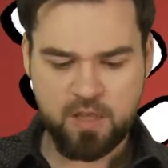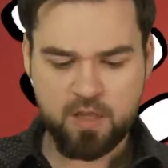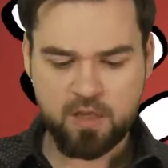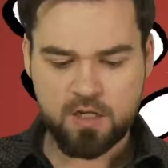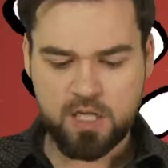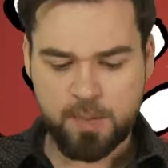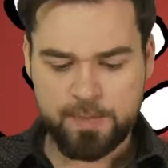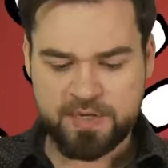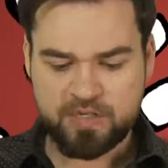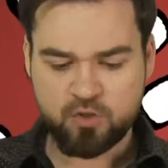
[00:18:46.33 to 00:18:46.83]

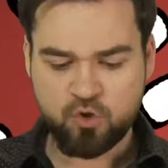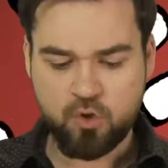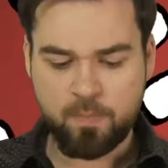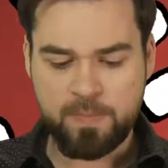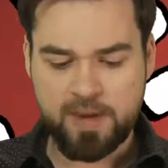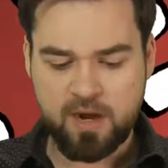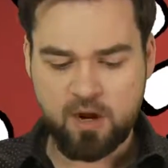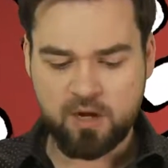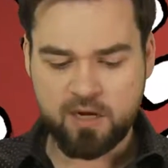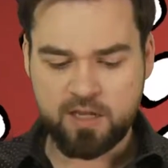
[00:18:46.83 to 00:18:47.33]
Coming to
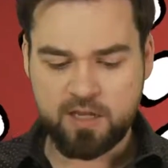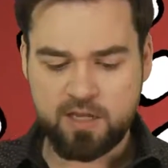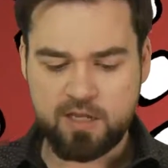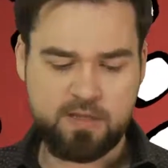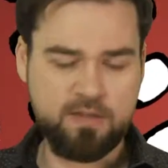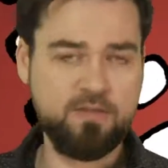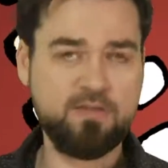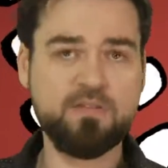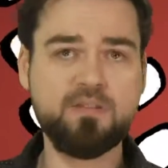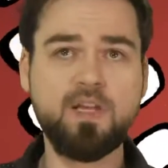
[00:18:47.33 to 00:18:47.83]
America
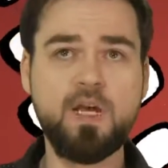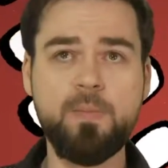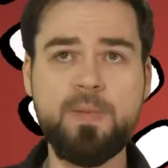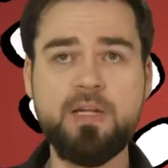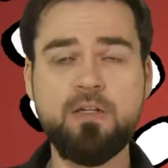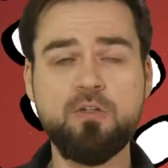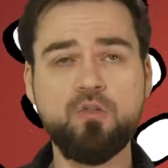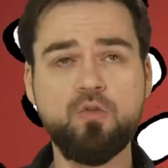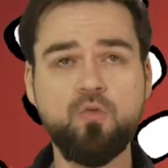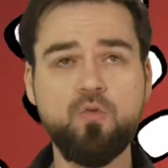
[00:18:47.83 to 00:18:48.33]
is
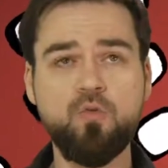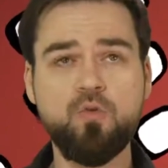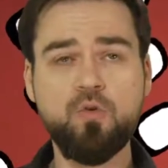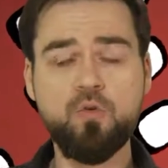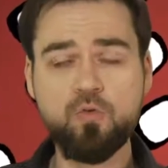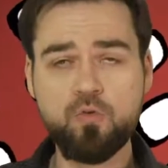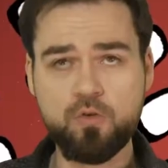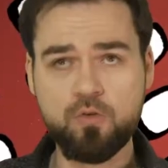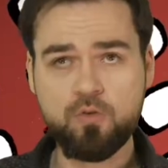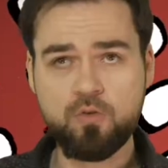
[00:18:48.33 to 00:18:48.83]
coming to
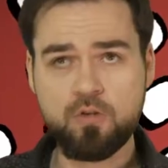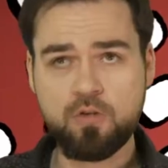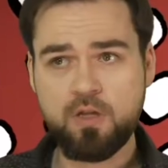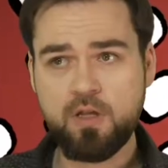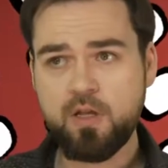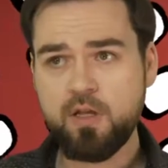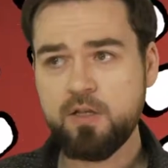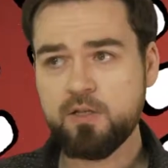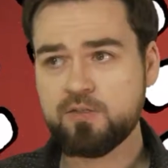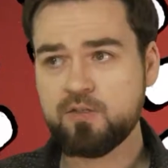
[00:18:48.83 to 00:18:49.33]
Hulu.
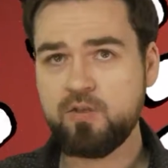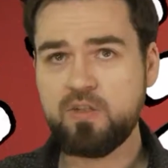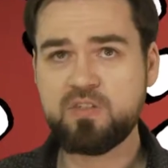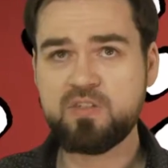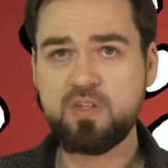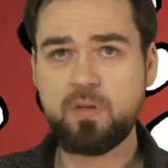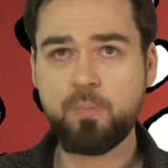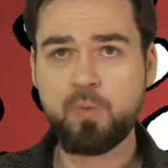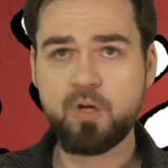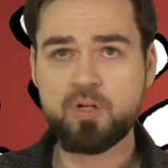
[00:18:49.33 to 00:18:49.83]
So this is
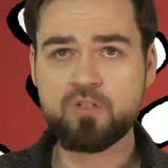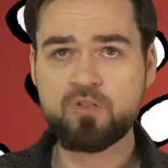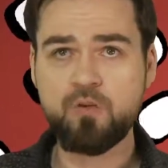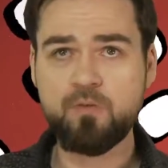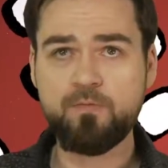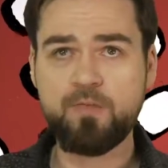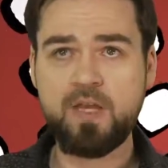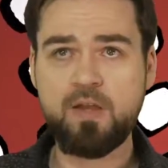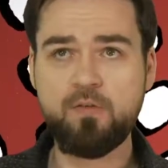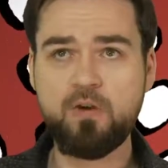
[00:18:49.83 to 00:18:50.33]
a personal
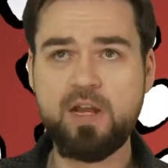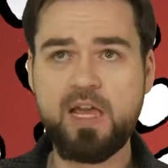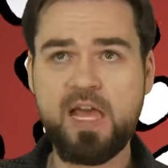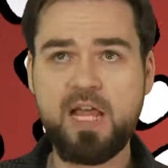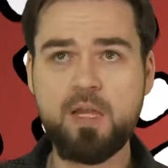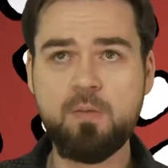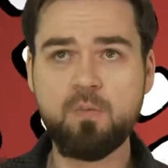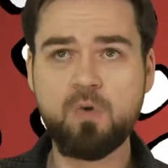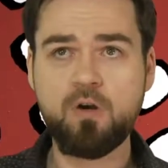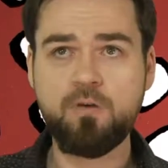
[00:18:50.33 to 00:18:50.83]
favorite,
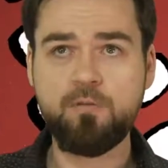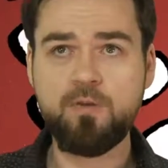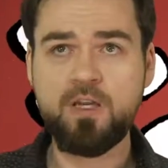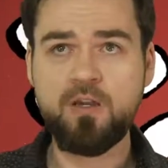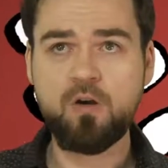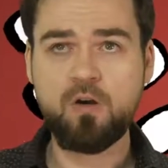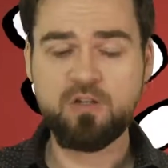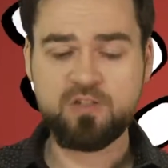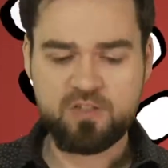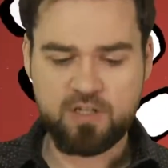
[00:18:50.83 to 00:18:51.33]
Eddie Murphy,
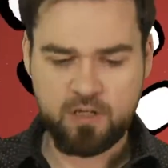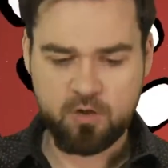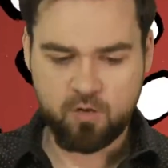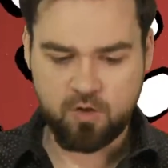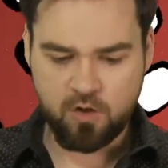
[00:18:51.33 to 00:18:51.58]
Arsenio